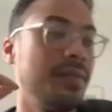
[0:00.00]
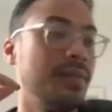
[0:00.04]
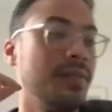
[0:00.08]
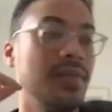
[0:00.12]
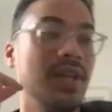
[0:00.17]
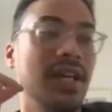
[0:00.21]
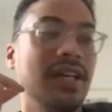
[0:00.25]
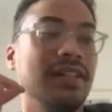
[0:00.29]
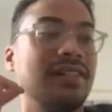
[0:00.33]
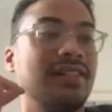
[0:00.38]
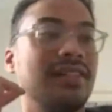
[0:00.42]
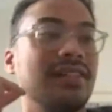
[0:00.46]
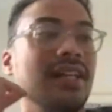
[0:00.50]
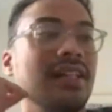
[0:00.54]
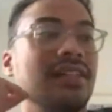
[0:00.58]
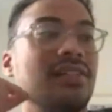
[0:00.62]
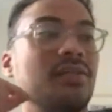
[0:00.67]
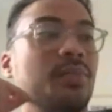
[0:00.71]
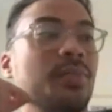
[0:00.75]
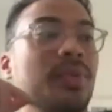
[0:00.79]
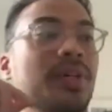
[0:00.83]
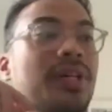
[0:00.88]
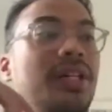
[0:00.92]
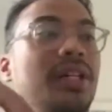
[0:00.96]

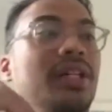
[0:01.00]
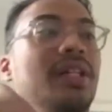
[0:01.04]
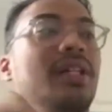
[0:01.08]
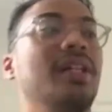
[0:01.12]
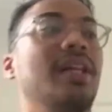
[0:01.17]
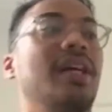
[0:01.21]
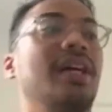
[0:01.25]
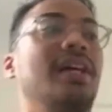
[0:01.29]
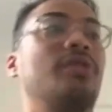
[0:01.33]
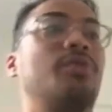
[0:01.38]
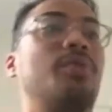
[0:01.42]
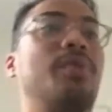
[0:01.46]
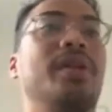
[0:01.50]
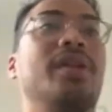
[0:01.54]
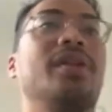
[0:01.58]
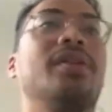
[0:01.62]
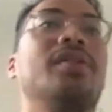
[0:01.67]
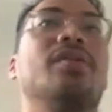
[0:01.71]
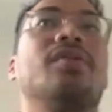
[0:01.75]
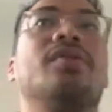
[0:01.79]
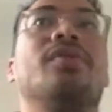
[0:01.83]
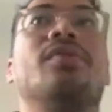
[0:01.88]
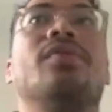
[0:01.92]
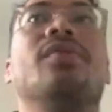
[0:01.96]
It's
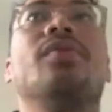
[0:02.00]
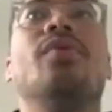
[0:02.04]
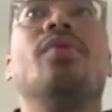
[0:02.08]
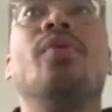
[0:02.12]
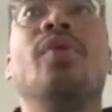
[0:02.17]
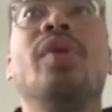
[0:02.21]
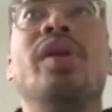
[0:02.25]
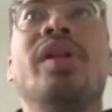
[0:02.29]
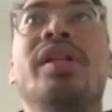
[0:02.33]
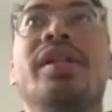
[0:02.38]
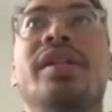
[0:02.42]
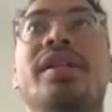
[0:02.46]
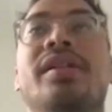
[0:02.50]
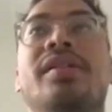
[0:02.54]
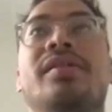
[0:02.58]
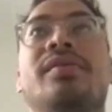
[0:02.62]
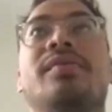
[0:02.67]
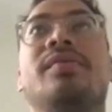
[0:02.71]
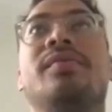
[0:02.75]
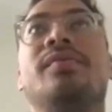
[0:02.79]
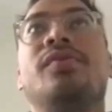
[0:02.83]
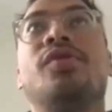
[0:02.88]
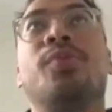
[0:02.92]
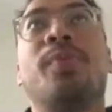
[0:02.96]
been really
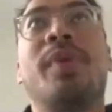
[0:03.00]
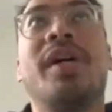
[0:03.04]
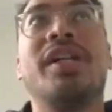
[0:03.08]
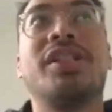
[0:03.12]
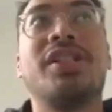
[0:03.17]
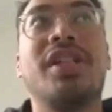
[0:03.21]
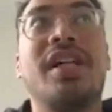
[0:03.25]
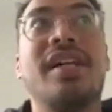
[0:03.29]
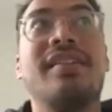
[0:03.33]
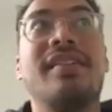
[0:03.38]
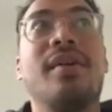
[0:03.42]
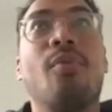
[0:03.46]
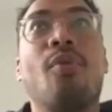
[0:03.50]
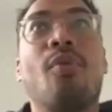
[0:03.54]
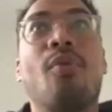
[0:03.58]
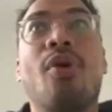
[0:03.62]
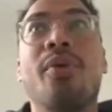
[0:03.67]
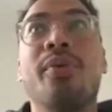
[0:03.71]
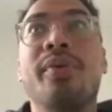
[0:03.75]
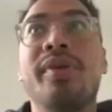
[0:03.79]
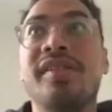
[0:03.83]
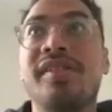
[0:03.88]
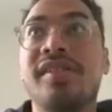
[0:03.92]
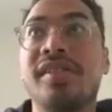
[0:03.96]
special, I think, more
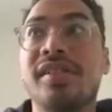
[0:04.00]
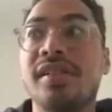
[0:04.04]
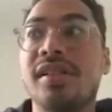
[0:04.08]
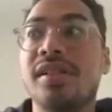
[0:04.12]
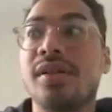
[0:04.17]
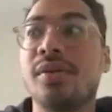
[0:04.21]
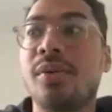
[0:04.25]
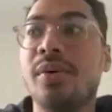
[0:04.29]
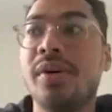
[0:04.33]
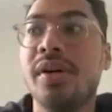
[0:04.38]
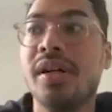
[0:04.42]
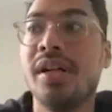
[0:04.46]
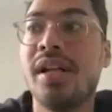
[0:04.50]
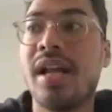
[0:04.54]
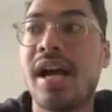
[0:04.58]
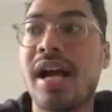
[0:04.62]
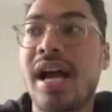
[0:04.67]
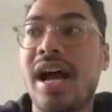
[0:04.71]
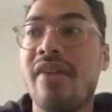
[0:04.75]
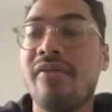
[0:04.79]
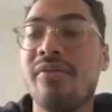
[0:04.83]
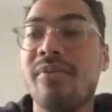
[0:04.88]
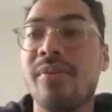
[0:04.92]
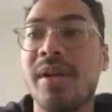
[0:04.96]
recently, where like
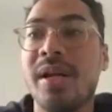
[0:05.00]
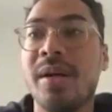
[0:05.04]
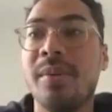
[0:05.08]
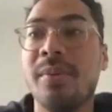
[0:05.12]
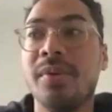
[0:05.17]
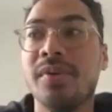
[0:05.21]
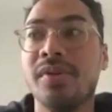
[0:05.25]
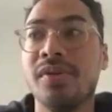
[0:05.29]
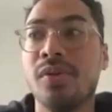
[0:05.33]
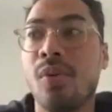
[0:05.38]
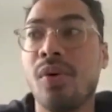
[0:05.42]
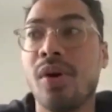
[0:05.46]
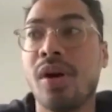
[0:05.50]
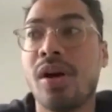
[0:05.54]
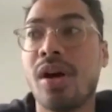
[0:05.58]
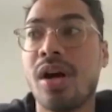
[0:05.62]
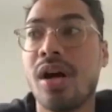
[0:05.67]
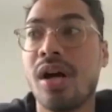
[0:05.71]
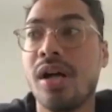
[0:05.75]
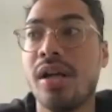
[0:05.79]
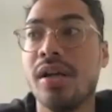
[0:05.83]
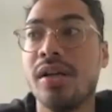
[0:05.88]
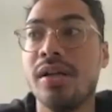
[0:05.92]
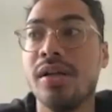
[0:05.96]
I've been able to work
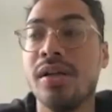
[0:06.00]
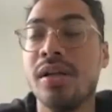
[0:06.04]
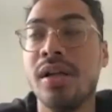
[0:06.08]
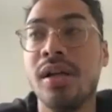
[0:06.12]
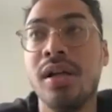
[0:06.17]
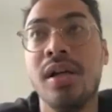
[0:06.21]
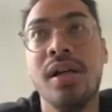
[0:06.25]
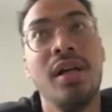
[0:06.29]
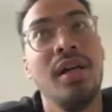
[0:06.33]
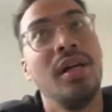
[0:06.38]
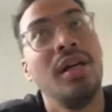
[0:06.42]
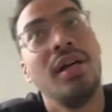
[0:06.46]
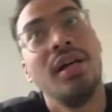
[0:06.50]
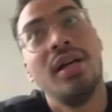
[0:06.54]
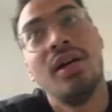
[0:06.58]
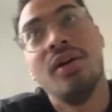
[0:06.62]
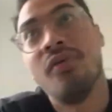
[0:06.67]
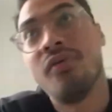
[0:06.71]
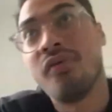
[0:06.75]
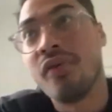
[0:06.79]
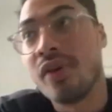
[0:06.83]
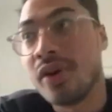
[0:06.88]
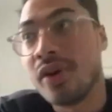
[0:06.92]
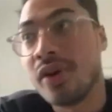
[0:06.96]
on
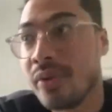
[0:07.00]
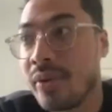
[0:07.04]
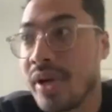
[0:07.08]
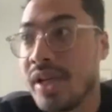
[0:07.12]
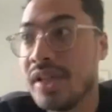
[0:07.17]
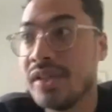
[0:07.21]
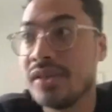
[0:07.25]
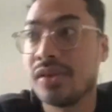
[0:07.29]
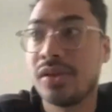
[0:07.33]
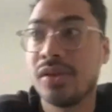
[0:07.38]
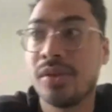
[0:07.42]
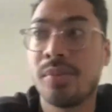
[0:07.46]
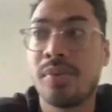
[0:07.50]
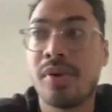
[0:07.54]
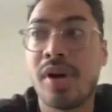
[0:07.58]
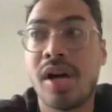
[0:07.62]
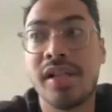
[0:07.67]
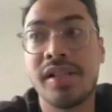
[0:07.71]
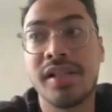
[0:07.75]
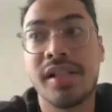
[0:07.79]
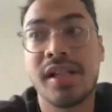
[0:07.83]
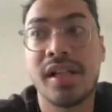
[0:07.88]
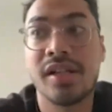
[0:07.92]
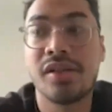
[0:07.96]
fundraiser
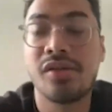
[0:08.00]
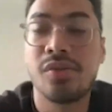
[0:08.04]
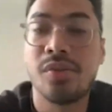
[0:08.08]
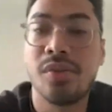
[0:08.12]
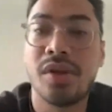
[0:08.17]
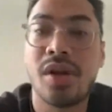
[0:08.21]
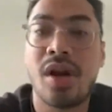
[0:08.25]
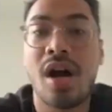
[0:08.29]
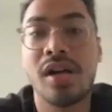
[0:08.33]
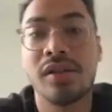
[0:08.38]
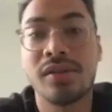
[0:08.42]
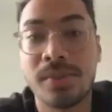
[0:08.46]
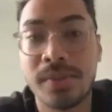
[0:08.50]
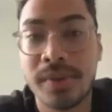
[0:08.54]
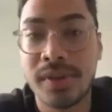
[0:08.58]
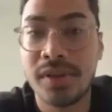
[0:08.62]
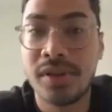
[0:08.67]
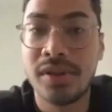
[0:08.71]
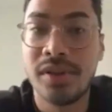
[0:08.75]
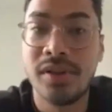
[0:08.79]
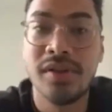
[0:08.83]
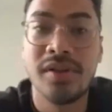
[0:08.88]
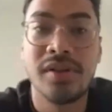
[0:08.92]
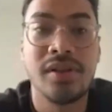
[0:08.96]
projects with
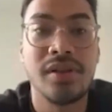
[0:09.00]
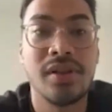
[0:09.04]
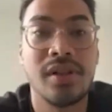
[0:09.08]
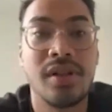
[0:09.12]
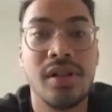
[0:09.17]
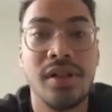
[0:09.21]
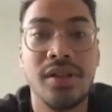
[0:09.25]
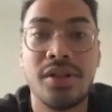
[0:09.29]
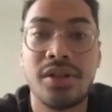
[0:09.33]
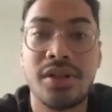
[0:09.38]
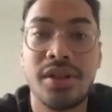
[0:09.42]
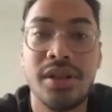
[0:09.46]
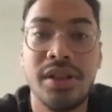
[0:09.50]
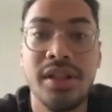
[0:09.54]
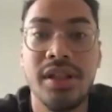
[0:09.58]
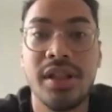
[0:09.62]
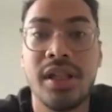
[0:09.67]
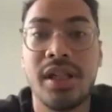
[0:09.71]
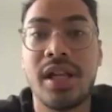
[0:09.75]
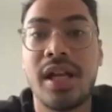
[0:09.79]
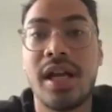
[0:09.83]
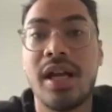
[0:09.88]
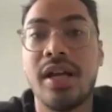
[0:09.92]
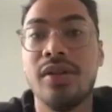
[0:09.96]
hospitals in the country,
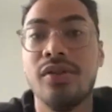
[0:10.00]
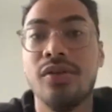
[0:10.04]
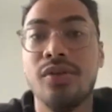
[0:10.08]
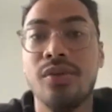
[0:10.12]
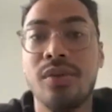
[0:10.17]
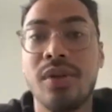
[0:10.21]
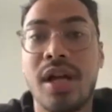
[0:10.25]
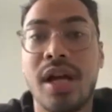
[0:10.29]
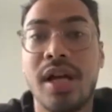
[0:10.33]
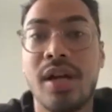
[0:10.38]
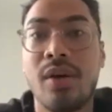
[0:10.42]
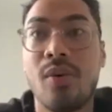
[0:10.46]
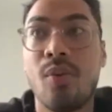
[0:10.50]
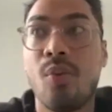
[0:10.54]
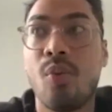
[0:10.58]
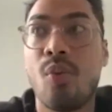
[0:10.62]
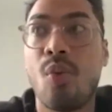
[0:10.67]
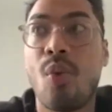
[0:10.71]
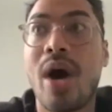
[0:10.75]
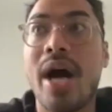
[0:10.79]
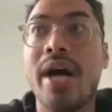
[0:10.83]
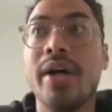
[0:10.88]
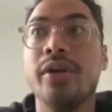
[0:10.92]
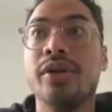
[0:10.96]
and like do like
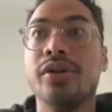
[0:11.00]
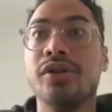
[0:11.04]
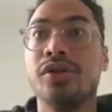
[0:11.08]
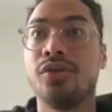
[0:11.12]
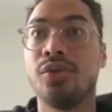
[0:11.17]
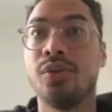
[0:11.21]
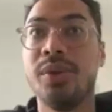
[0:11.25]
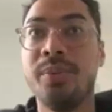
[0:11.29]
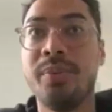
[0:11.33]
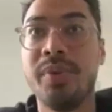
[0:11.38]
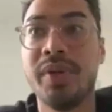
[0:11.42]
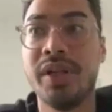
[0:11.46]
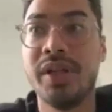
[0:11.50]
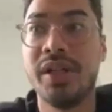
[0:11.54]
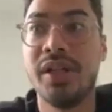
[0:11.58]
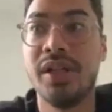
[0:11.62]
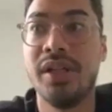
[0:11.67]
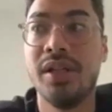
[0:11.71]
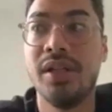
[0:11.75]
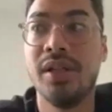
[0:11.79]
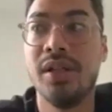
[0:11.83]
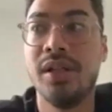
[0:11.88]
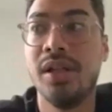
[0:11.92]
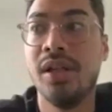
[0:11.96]
wider
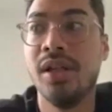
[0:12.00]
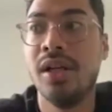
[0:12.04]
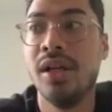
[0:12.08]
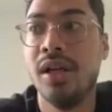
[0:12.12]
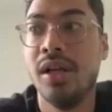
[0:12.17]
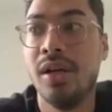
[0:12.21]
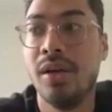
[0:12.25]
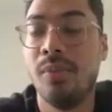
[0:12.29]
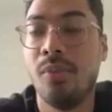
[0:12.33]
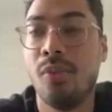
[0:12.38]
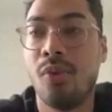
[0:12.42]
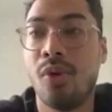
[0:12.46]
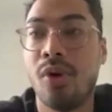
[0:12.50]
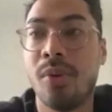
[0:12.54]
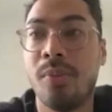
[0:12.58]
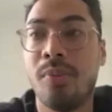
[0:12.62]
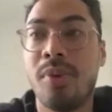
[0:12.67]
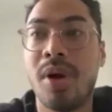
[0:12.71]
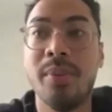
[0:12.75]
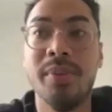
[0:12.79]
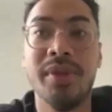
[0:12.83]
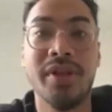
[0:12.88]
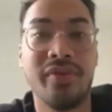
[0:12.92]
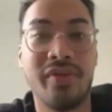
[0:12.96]
sweeping, more
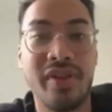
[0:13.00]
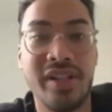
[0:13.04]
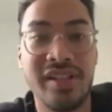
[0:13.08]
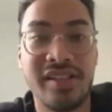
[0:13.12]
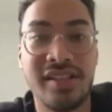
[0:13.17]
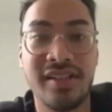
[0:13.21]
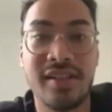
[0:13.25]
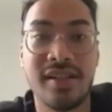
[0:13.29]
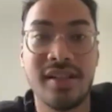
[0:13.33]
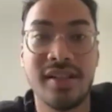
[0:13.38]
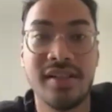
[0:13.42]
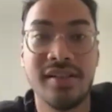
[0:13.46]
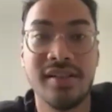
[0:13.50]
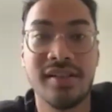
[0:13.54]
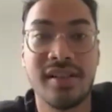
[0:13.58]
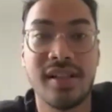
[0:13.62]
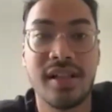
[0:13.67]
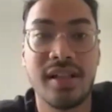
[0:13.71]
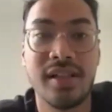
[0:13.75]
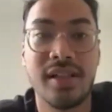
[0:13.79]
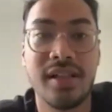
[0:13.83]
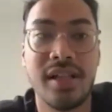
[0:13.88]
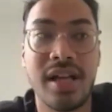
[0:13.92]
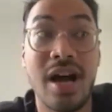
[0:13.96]
public facing things
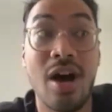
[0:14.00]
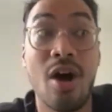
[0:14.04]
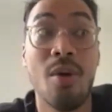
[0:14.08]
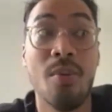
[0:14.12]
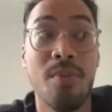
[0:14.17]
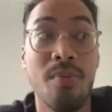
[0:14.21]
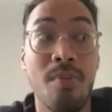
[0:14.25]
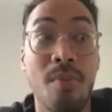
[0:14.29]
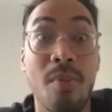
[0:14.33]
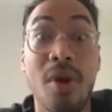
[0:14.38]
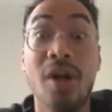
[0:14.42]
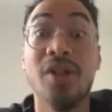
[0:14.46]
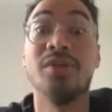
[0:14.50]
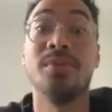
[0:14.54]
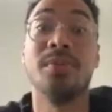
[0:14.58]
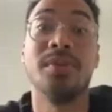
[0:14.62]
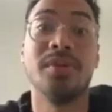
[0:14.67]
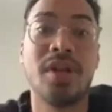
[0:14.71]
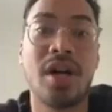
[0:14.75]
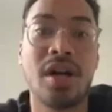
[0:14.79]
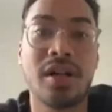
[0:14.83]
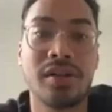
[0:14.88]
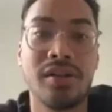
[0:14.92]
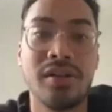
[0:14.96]
that help multiple
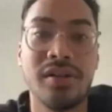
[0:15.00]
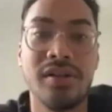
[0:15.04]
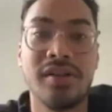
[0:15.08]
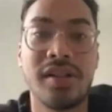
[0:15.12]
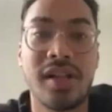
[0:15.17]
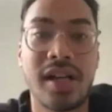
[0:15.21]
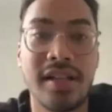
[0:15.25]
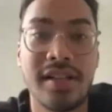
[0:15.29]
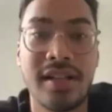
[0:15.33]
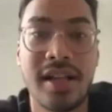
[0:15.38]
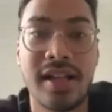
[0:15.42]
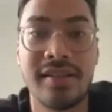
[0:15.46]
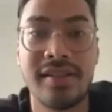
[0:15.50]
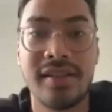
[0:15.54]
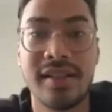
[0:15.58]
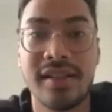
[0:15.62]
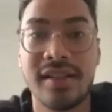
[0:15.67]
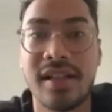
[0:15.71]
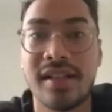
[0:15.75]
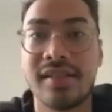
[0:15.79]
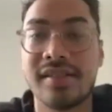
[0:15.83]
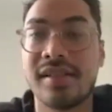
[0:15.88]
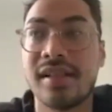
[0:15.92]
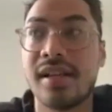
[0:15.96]
doctors. And I think
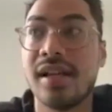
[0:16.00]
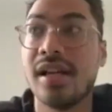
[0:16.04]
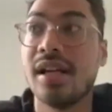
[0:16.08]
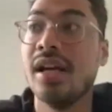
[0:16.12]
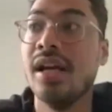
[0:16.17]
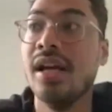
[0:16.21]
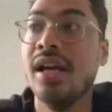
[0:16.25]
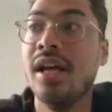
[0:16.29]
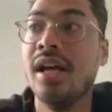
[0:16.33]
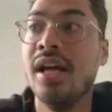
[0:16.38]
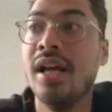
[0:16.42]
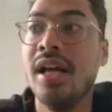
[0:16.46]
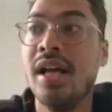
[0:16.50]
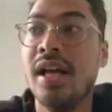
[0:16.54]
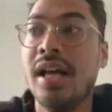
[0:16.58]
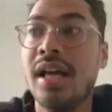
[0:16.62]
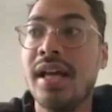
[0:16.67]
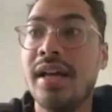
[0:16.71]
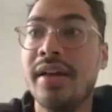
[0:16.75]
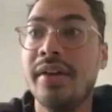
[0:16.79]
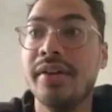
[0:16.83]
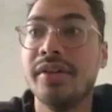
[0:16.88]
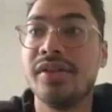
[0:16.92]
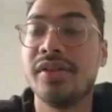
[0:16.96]
that's like,
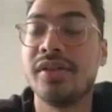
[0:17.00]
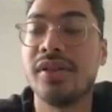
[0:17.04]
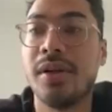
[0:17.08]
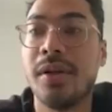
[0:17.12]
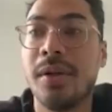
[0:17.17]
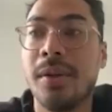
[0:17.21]
it's